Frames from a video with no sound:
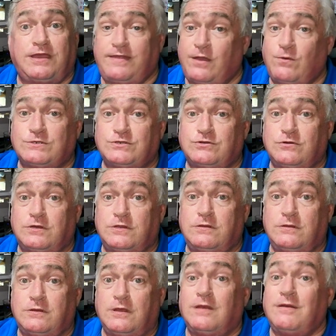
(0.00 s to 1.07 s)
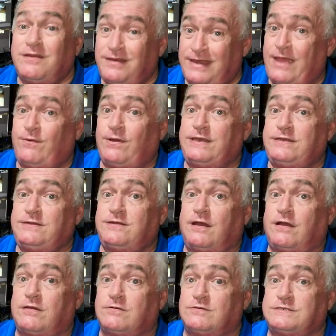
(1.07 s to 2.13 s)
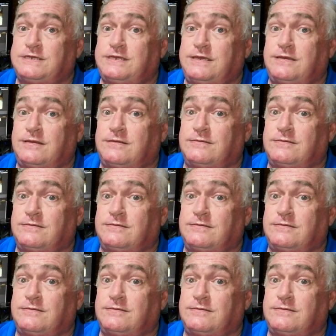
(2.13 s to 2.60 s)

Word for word: That was good. Now I need tacos again